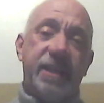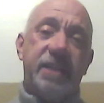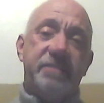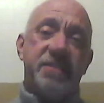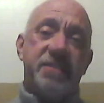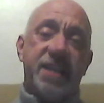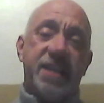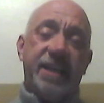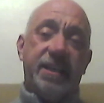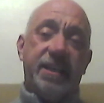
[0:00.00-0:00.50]
Thank you
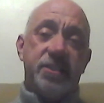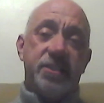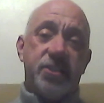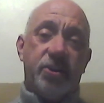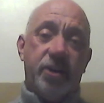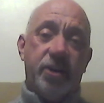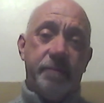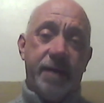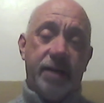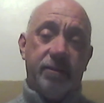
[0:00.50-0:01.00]
for taking the
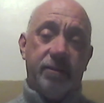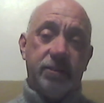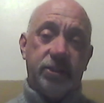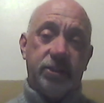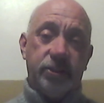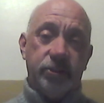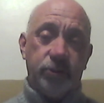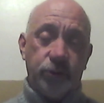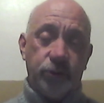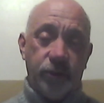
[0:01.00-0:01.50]
time out
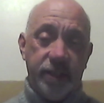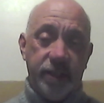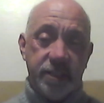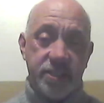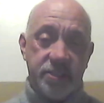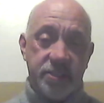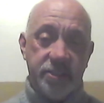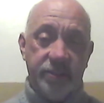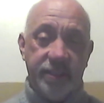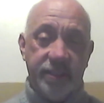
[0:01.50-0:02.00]
to join
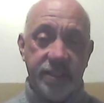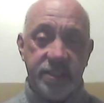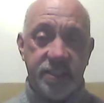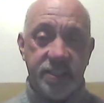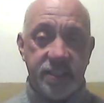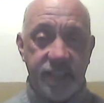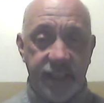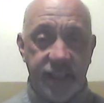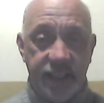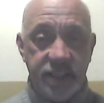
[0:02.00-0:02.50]
us to do
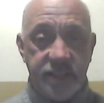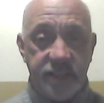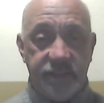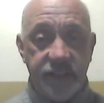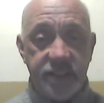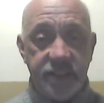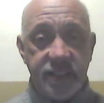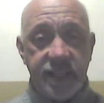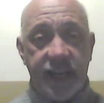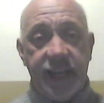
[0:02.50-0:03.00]
this
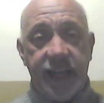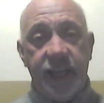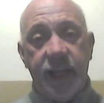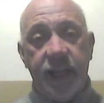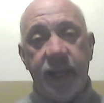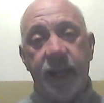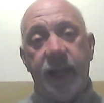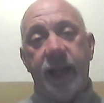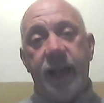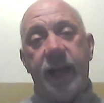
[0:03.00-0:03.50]
interview today.
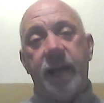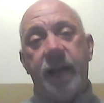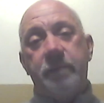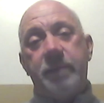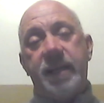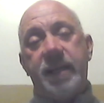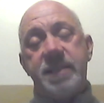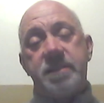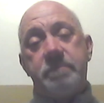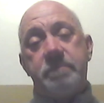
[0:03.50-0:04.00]

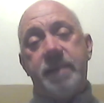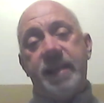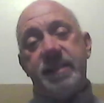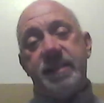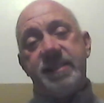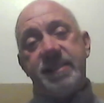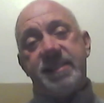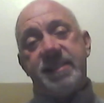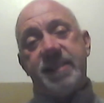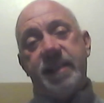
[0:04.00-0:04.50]
As our
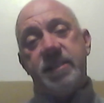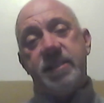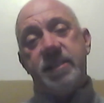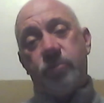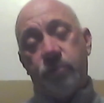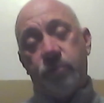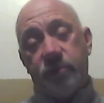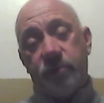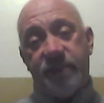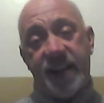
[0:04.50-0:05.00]
managers say to
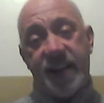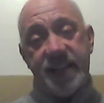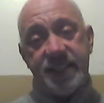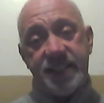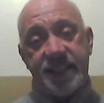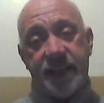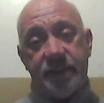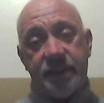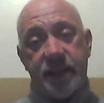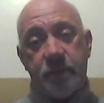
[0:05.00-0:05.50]
all the
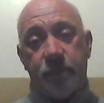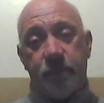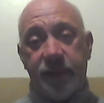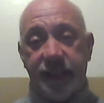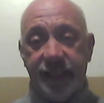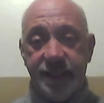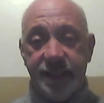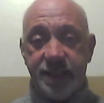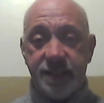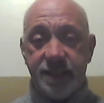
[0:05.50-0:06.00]
fans out there,
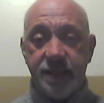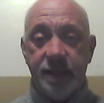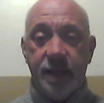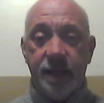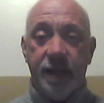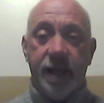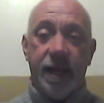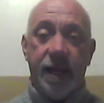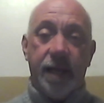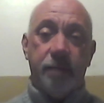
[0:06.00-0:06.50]
please,
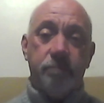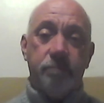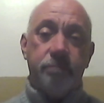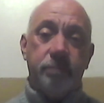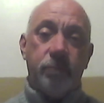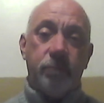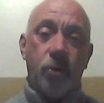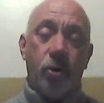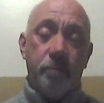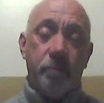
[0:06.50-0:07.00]
on
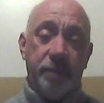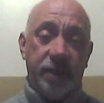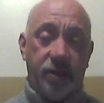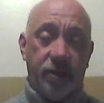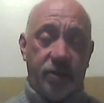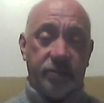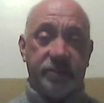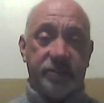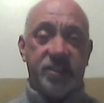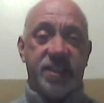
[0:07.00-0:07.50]

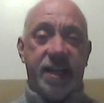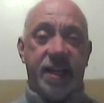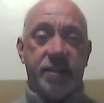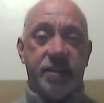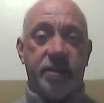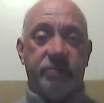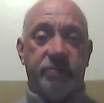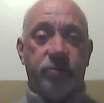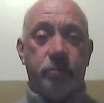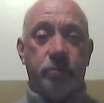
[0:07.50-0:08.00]
behalf of Slough
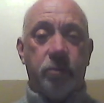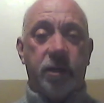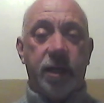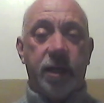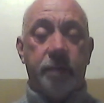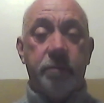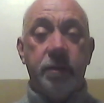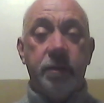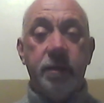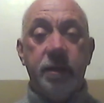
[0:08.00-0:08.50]
Town Football
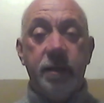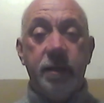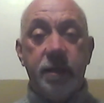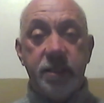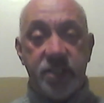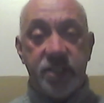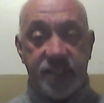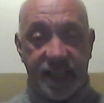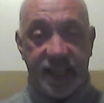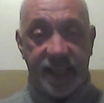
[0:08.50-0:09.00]
Club,
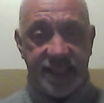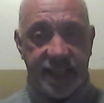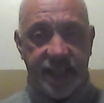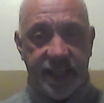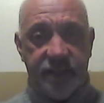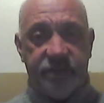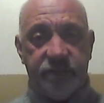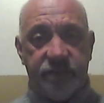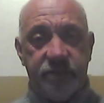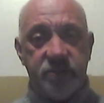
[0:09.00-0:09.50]
stay
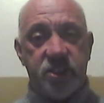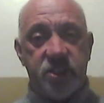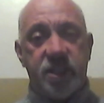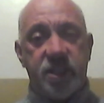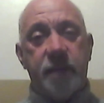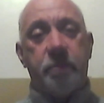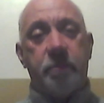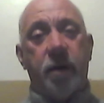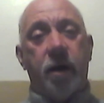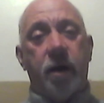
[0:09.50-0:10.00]
safe,
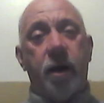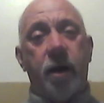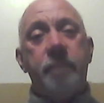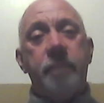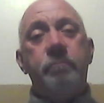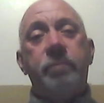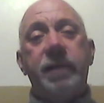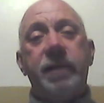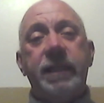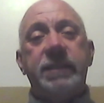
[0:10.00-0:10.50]
stay apart,
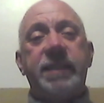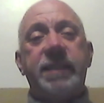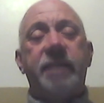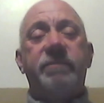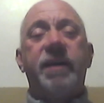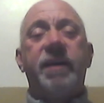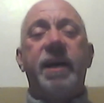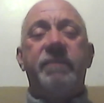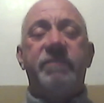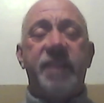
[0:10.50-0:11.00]
and please
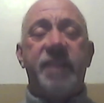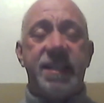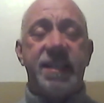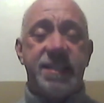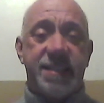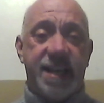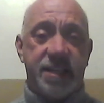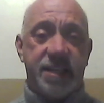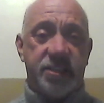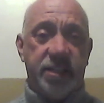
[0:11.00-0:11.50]
have a
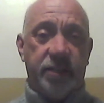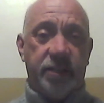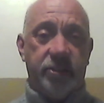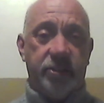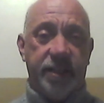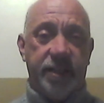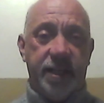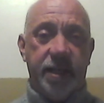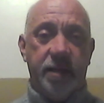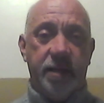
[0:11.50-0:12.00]
fantastic New
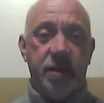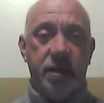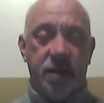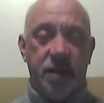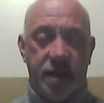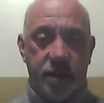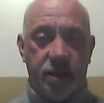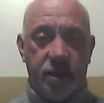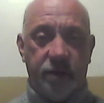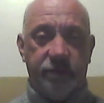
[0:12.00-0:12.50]
Year.
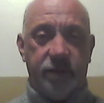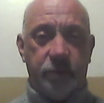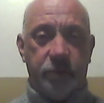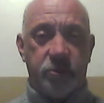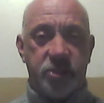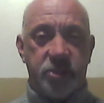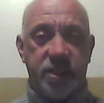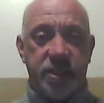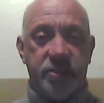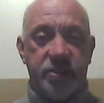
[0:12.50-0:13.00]
And hopefully
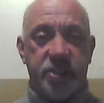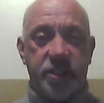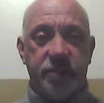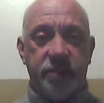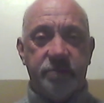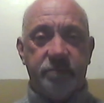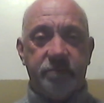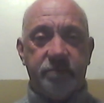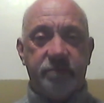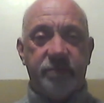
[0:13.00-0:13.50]
we'll see you
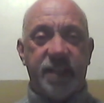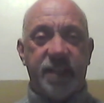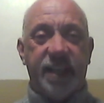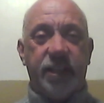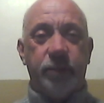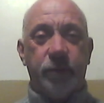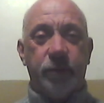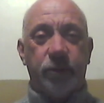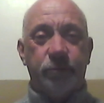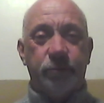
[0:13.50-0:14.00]
soon.
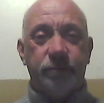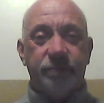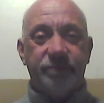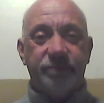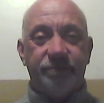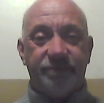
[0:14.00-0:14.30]
Thank you all.